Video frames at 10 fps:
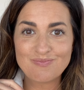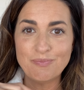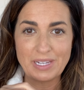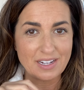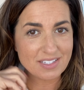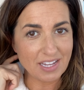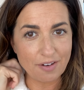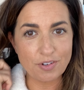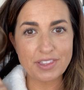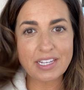because
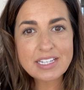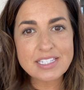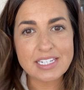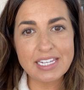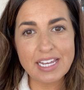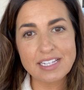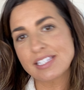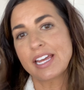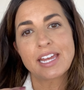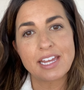everything is
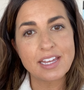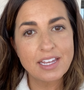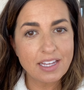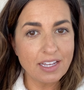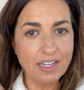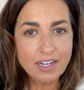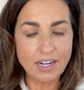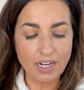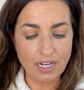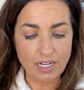TSA
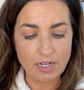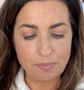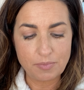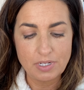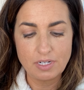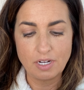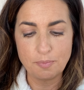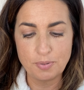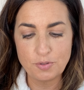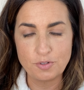um,
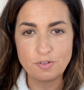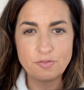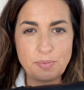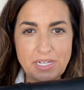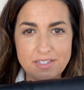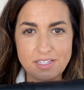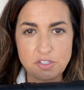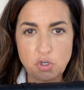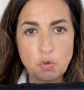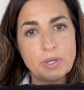approved because it's
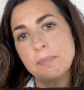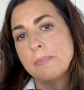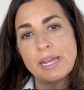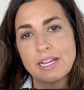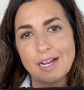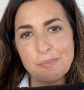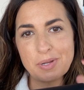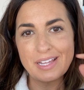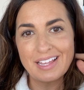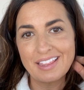cream
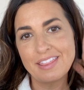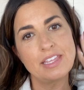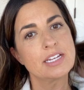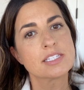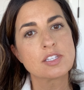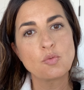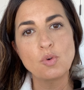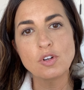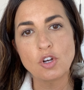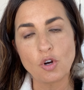makeup, this
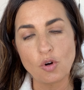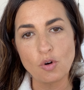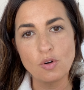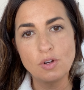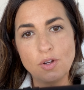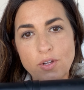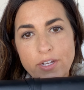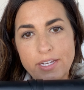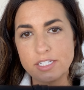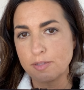will go
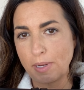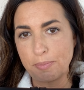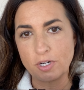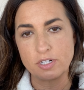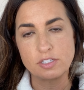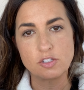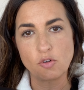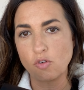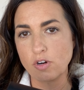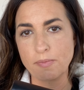into my purse
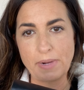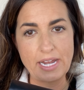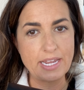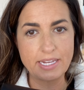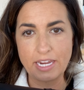or my